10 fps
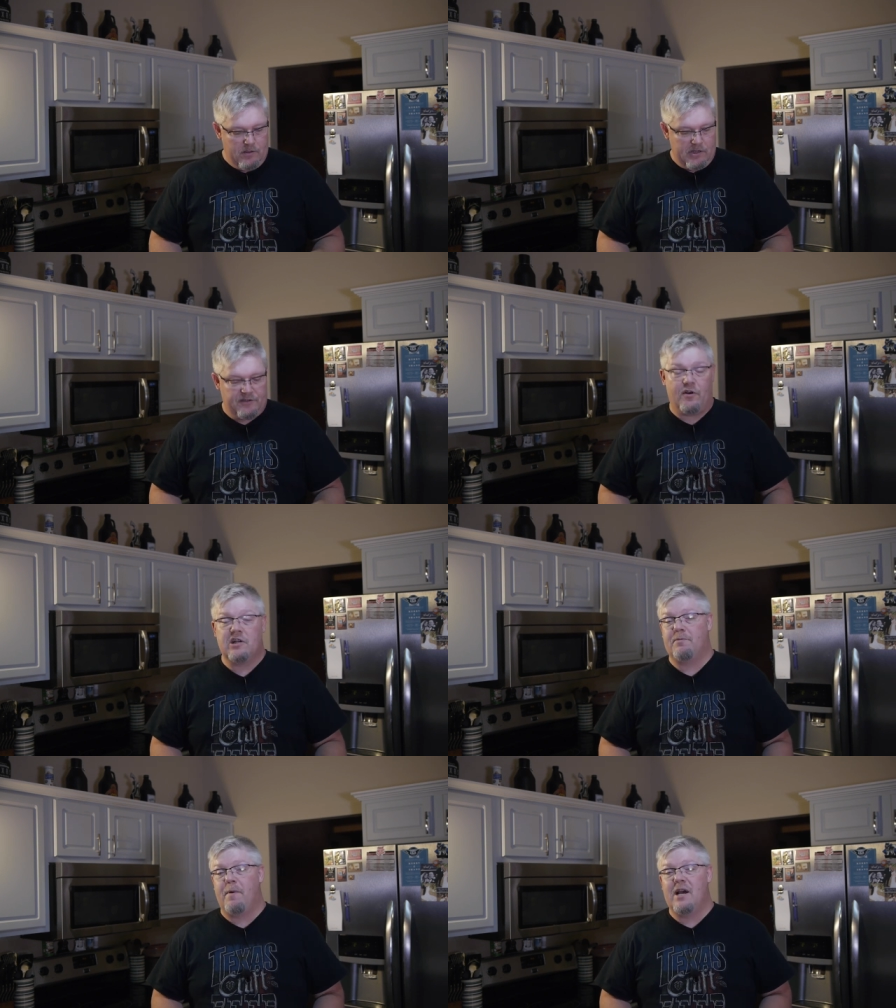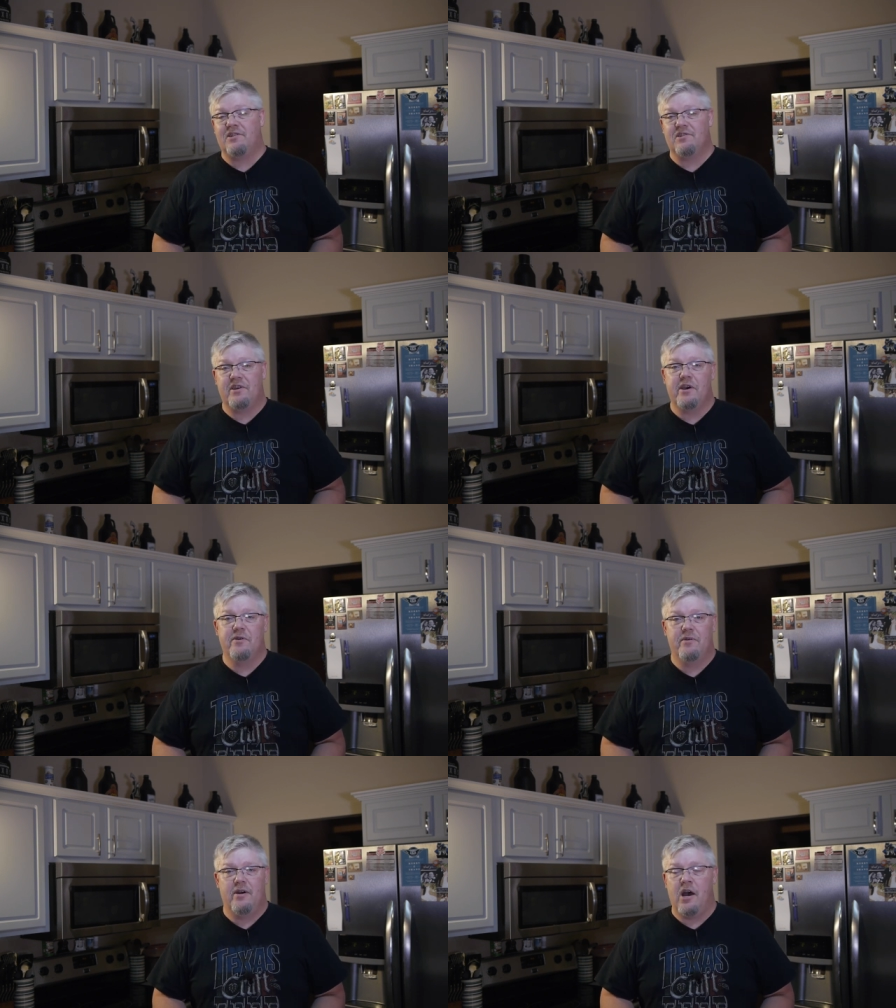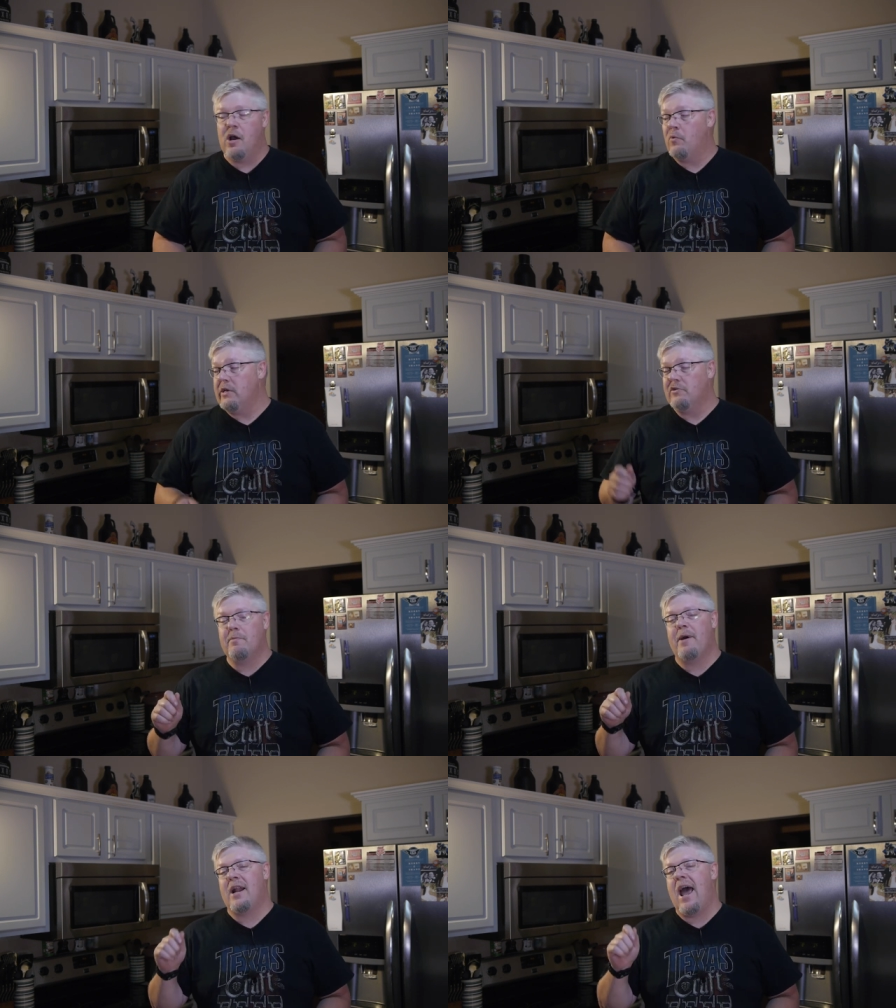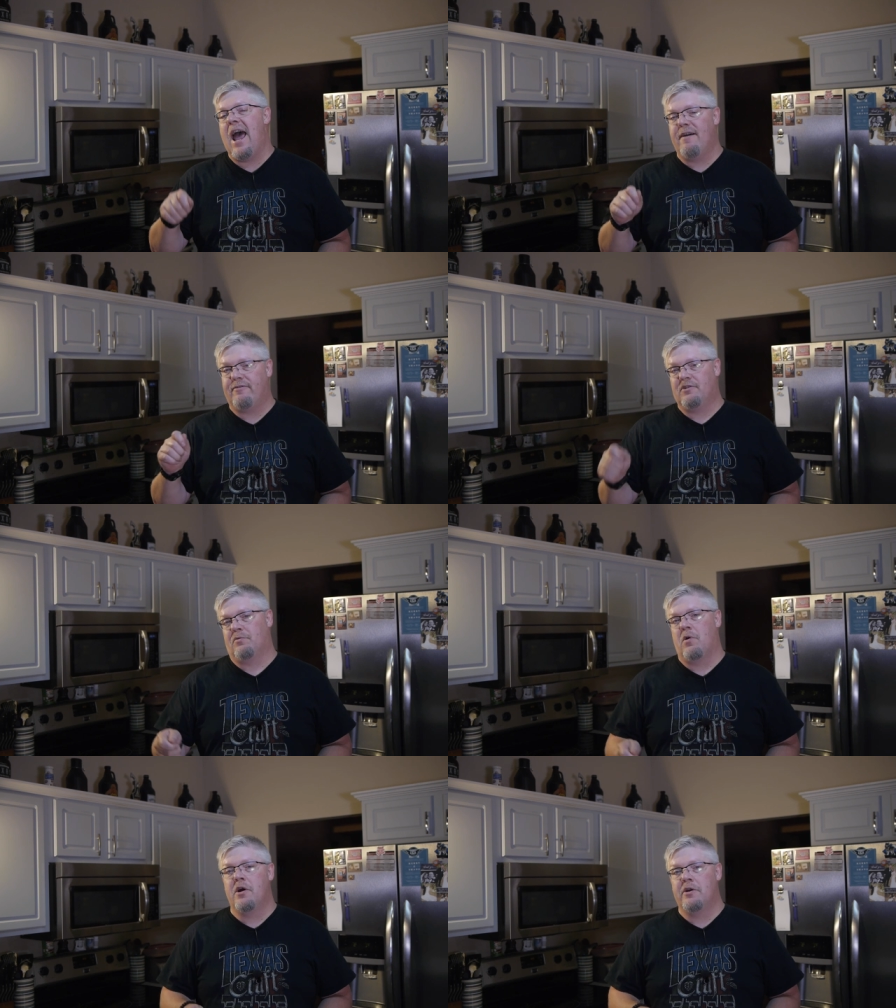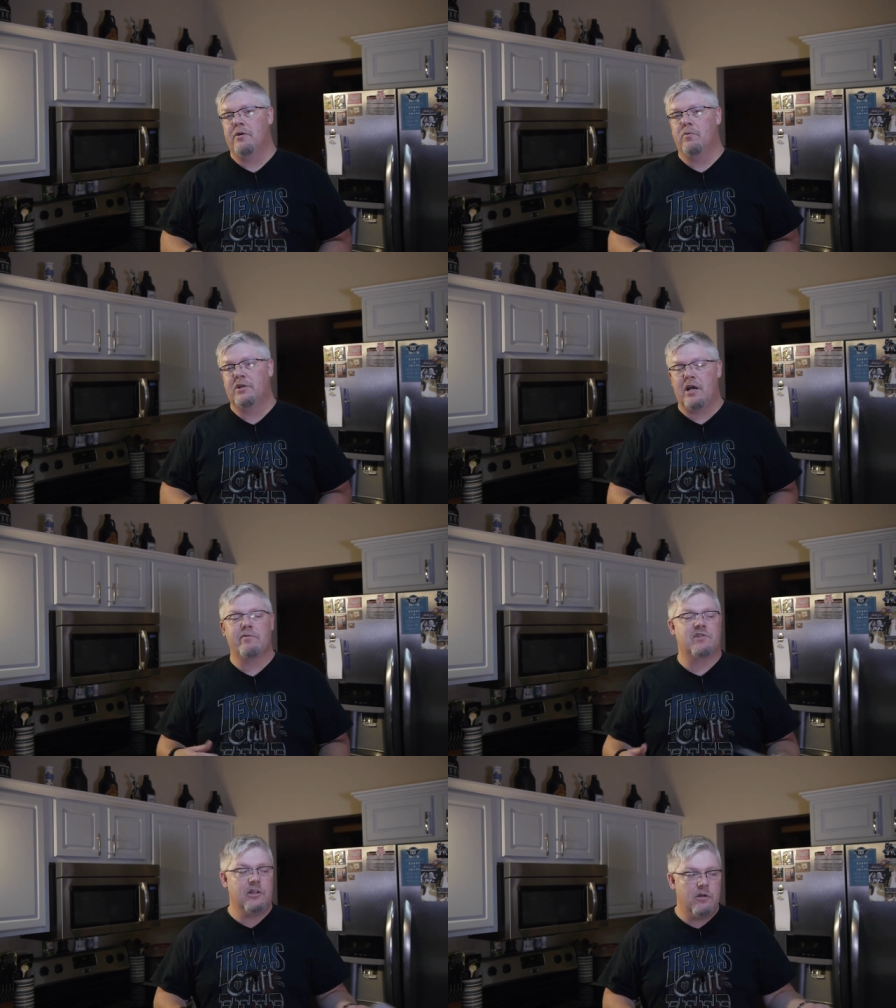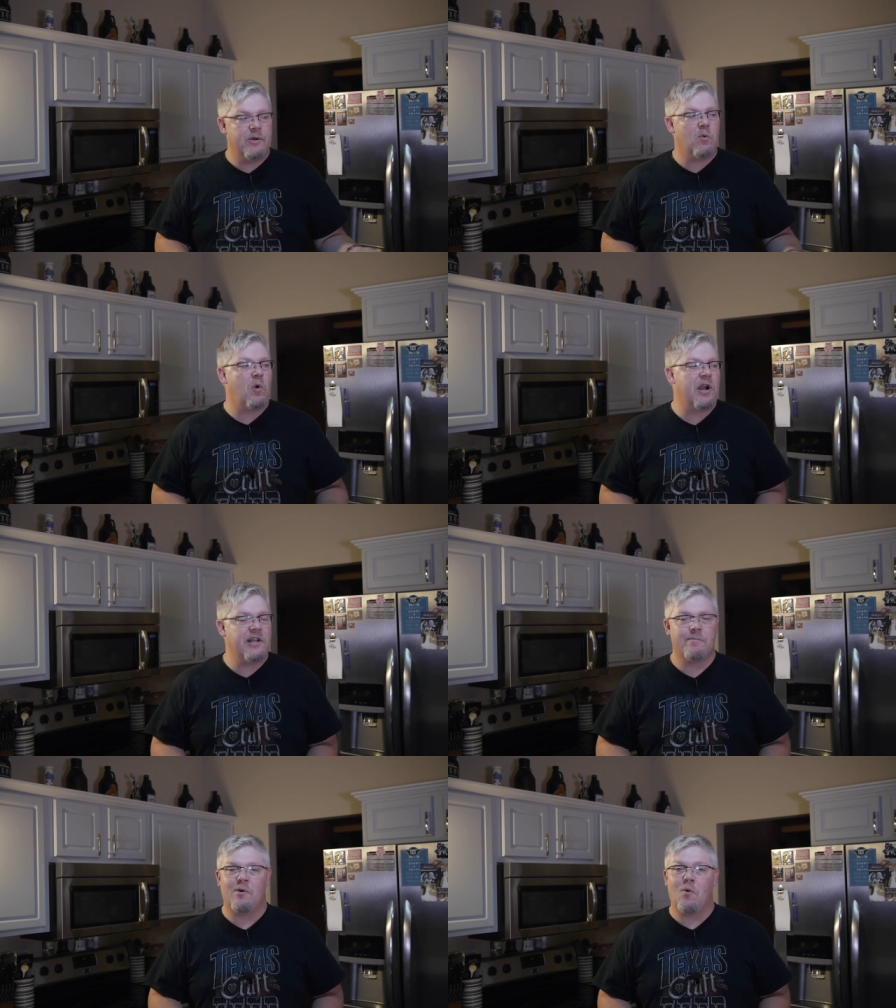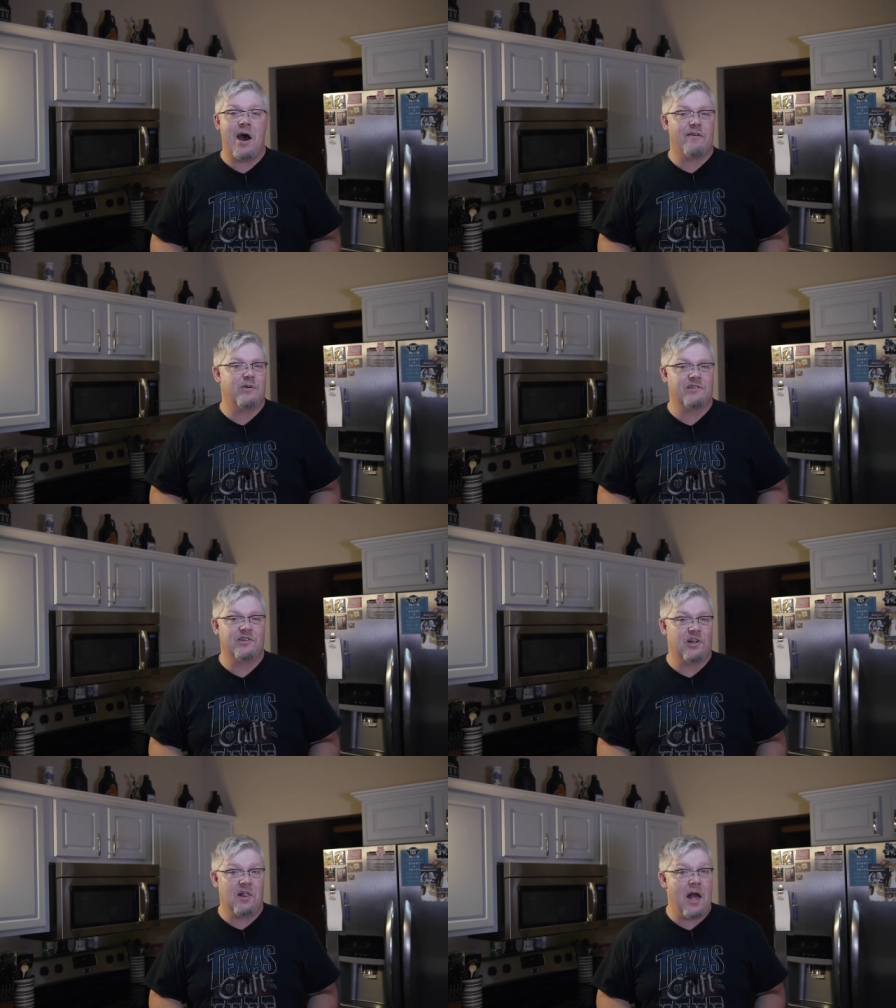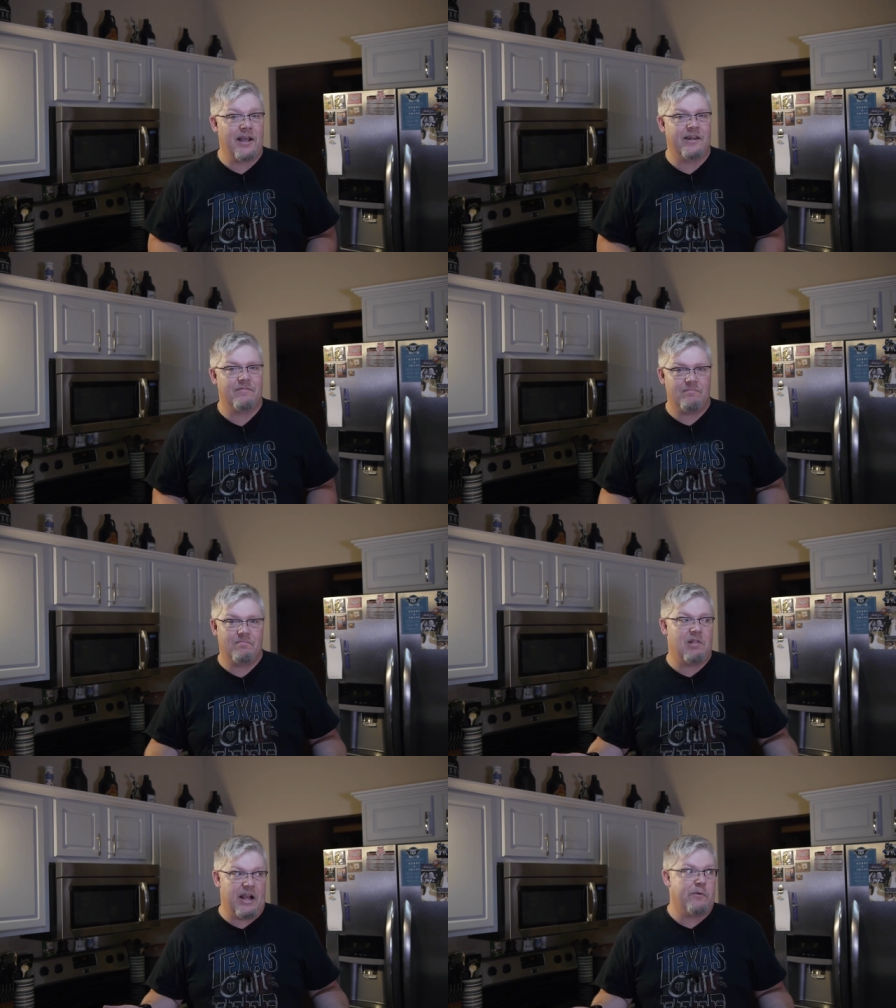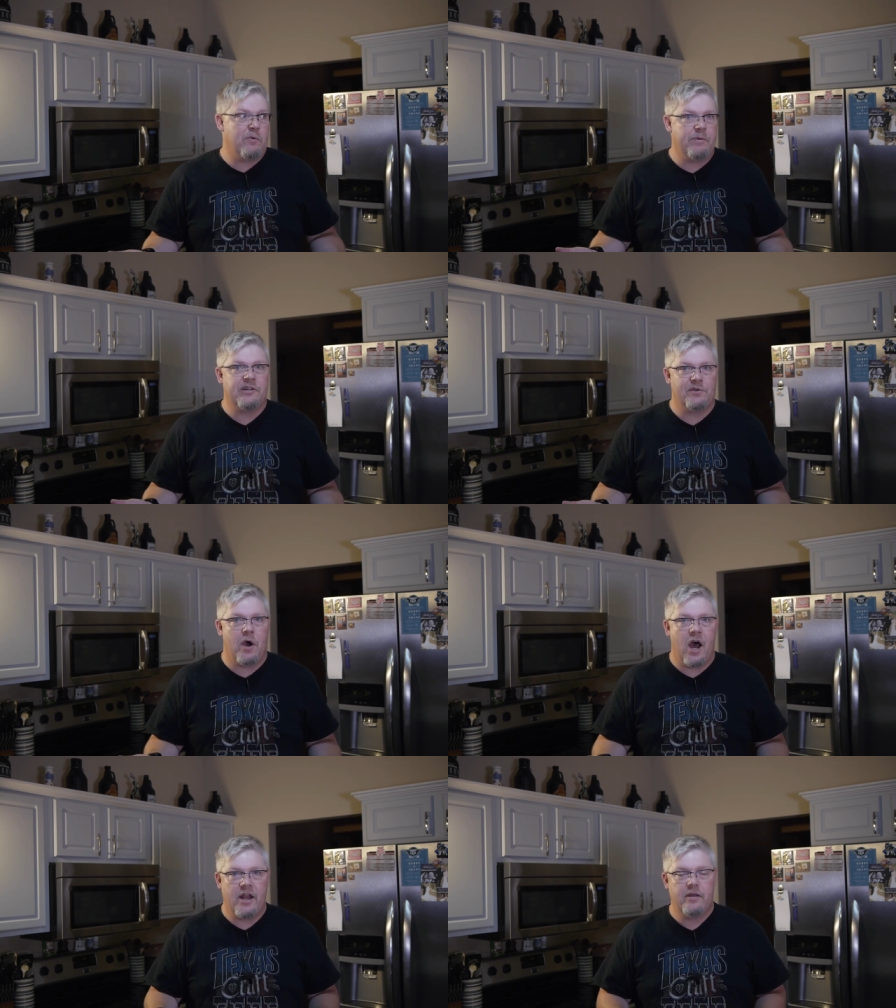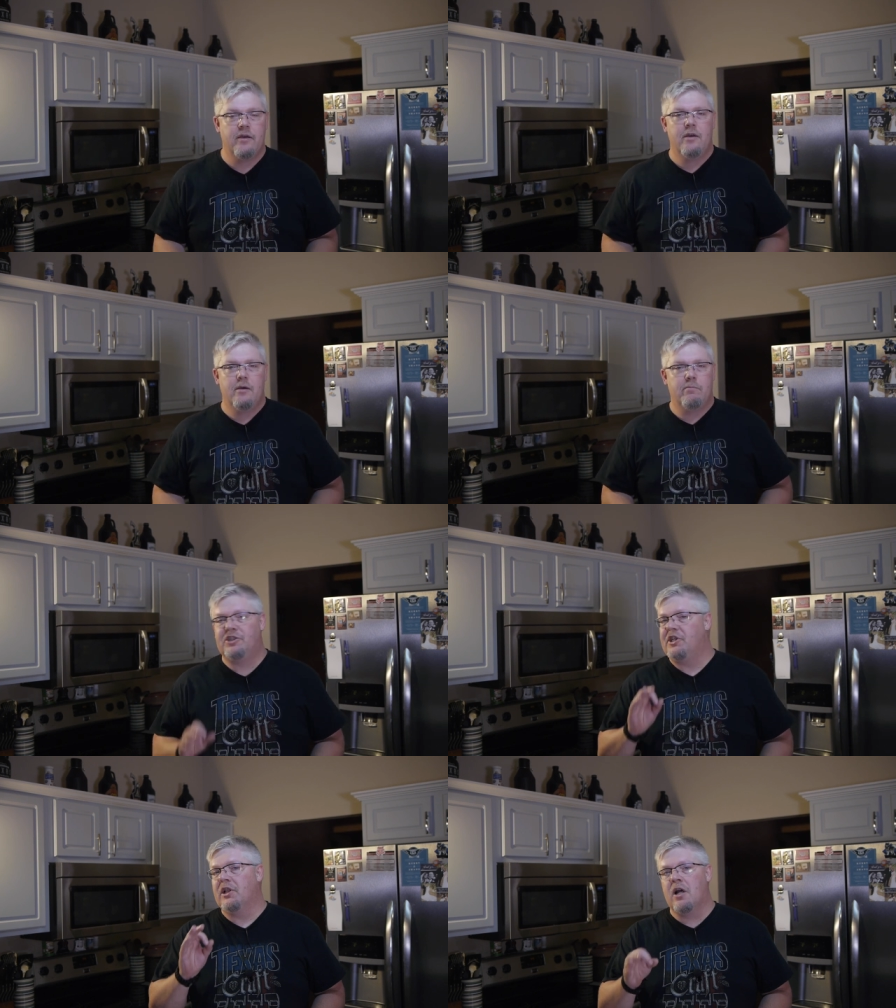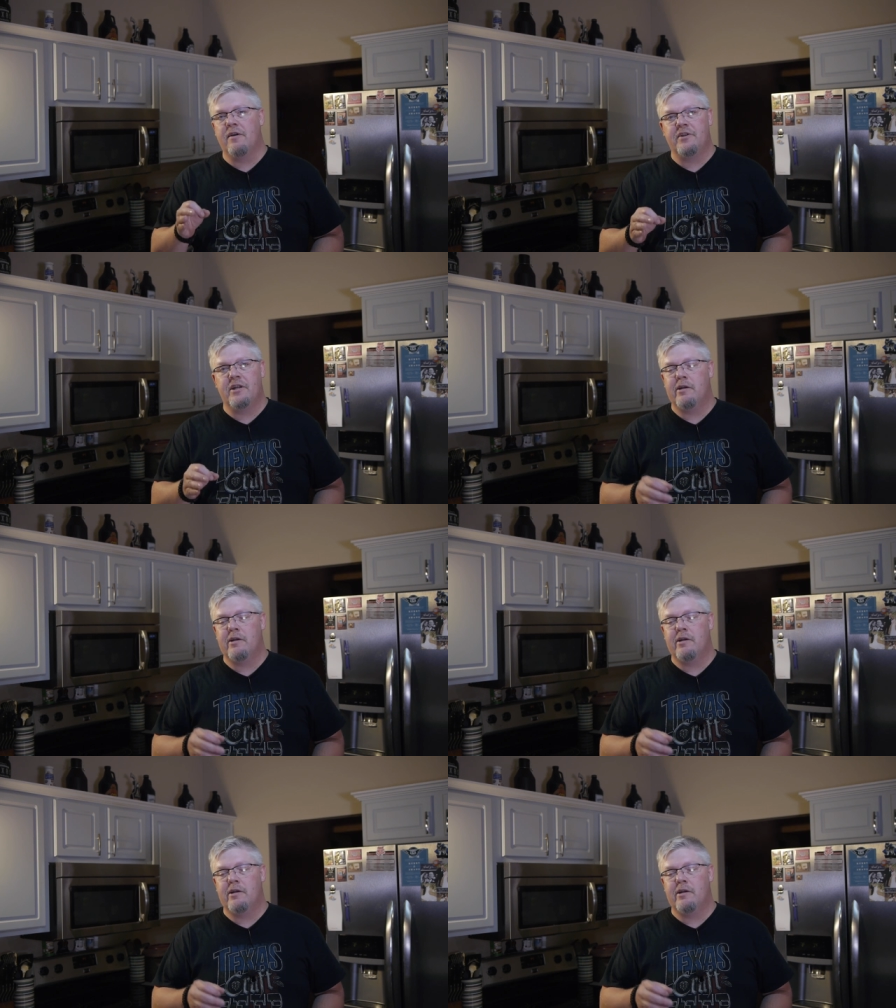As far as spices go, uh, we used about a half a serrano, which I was a little bit worried that my wife wasn't gonna like it, like it would be too hot, but she loved it.